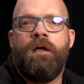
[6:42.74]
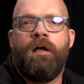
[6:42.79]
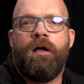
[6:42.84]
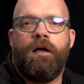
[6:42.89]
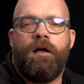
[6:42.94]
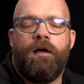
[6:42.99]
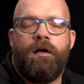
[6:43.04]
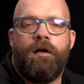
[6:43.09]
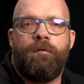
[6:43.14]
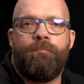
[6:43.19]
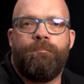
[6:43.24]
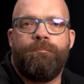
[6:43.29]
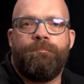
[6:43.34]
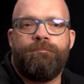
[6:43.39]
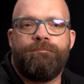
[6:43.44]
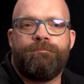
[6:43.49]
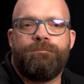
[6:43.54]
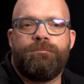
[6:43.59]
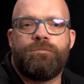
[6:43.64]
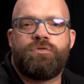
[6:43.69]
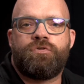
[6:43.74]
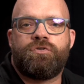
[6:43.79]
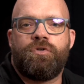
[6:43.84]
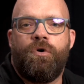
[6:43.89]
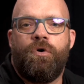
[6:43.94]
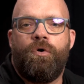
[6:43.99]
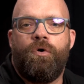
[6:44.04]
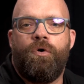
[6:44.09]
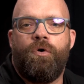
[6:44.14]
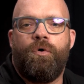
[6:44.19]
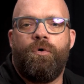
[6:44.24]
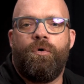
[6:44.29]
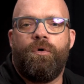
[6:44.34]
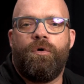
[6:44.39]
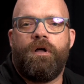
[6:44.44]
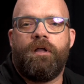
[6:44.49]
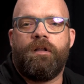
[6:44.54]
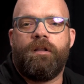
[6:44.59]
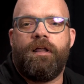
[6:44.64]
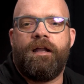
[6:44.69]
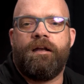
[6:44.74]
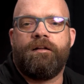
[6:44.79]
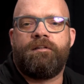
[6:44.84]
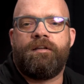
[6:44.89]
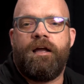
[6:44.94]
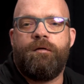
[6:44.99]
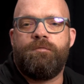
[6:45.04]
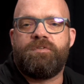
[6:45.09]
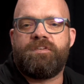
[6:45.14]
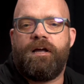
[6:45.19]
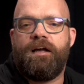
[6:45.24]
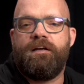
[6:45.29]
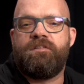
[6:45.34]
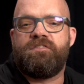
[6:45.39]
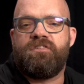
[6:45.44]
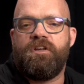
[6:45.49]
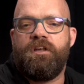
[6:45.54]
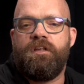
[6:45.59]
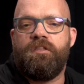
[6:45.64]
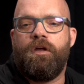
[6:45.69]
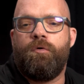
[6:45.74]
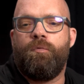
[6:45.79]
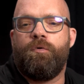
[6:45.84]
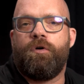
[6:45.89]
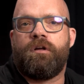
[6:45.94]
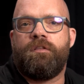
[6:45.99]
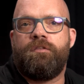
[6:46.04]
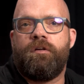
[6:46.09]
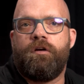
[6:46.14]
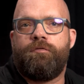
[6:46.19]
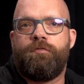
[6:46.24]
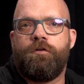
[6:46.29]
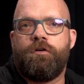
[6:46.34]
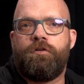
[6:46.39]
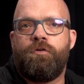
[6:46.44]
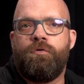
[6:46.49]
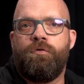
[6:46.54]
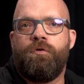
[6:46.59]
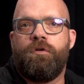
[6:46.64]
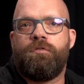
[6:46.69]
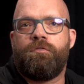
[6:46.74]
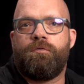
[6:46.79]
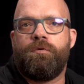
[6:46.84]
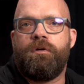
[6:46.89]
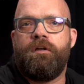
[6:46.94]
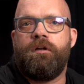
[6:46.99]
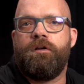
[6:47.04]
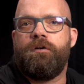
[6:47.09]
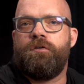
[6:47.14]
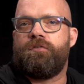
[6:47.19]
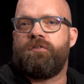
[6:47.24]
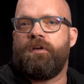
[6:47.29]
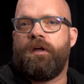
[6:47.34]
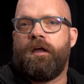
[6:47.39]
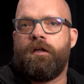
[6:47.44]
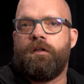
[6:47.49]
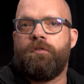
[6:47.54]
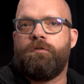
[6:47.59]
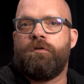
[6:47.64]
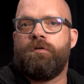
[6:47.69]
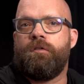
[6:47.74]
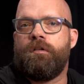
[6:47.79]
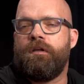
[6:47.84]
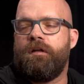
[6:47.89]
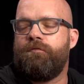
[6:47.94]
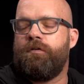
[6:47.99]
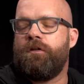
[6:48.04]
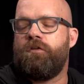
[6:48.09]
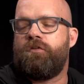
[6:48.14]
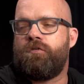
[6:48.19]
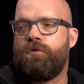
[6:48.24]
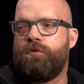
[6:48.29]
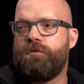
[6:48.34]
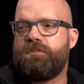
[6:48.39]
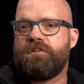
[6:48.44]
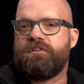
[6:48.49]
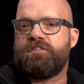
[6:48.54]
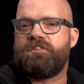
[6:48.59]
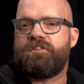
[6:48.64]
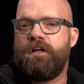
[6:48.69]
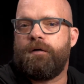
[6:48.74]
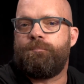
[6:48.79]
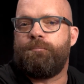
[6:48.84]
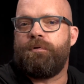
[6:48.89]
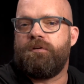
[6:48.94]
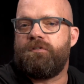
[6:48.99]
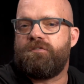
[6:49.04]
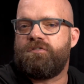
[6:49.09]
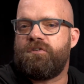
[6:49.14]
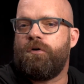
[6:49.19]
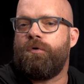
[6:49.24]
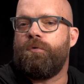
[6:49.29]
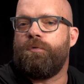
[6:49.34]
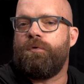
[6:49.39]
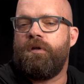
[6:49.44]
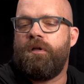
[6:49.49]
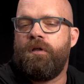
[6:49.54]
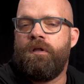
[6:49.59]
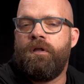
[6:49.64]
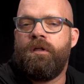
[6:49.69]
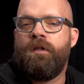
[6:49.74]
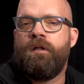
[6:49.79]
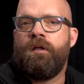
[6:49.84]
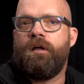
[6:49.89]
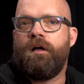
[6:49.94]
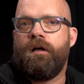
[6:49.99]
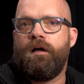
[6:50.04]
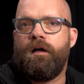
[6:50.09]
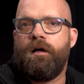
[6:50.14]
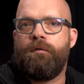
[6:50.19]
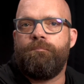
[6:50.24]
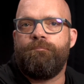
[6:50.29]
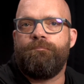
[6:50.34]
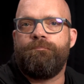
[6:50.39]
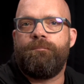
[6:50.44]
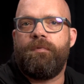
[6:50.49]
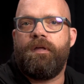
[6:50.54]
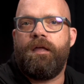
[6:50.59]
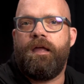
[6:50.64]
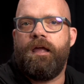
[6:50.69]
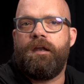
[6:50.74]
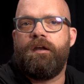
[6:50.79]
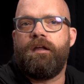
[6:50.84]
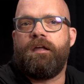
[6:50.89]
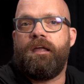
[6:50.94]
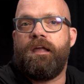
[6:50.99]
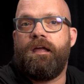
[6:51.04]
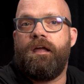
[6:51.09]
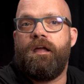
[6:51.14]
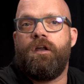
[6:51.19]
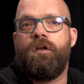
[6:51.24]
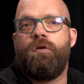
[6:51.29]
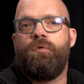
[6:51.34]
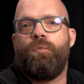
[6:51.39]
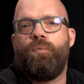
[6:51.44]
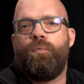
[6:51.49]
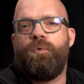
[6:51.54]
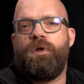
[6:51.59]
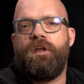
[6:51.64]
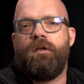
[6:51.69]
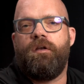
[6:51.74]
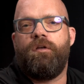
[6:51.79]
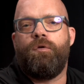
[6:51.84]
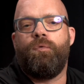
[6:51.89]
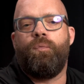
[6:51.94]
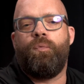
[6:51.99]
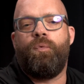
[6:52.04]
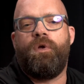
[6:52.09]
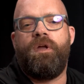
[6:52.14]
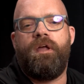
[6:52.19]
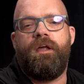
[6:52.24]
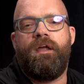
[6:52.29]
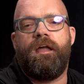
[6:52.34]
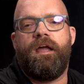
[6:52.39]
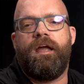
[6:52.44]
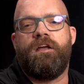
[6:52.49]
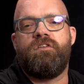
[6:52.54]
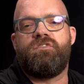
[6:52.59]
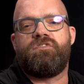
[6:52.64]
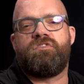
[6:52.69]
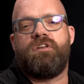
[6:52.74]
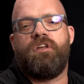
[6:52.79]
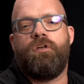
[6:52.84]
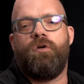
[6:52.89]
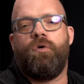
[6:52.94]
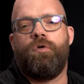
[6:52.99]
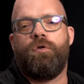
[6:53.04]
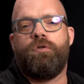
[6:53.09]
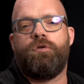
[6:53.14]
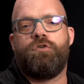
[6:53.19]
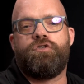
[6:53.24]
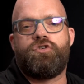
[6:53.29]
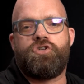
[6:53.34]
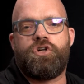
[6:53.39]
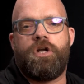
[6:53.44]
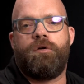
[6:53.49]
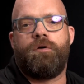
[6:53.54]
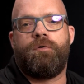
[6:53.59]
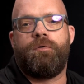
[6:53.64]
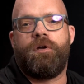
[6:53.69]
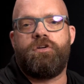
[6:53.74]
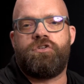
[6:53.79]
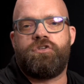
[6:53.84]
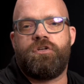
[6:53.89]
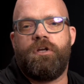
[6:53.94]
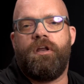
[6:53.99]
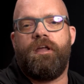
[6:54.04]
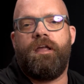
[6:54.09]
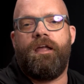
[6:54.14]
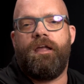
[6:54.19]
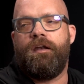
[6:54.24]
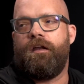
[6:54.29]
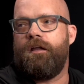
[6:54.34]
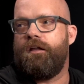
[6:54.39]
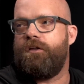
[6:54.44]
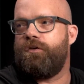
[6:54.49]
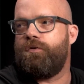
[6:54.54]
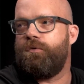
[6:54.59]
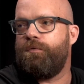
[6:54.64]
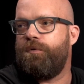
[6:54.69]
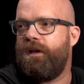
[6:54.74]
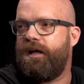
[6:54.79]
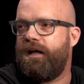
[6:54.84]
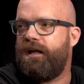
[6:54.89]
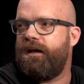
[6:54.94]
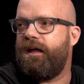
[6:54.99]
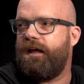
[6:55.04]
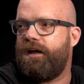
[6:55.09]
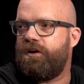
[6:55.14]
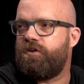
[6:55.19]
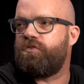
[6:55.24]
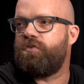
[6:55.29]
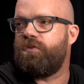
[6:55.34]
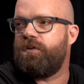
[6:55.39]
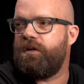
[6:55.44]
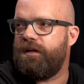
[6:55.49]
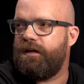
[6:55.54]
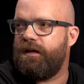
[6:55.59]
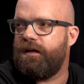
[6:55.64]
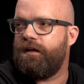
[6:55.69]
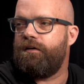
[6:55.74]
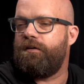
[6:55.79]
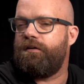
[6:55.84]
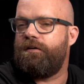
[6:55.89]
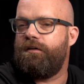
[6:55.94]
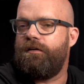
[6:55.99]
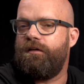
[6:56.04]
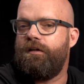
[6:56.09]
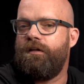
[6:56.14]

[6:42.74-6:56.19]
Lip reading: So a lot of times I see they work there for 2 to 3 years and they're leaving. So it's a stepping stone. And again, we as the older generation in it do not actually get